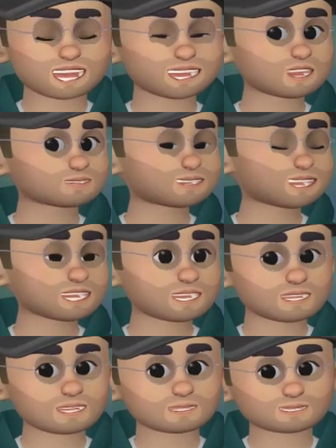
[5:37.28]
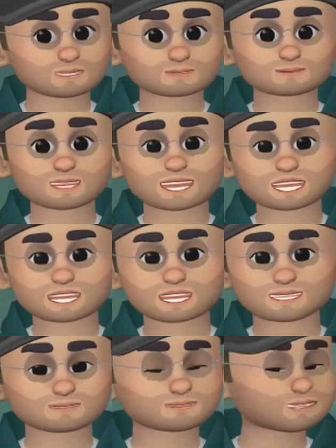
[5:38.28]
and it's been great.
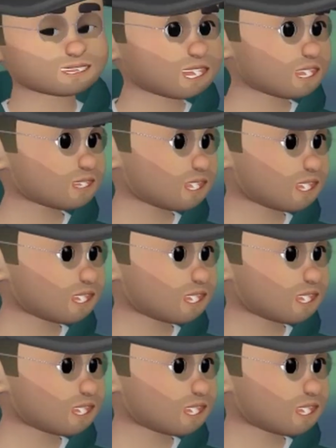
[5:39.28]
Really,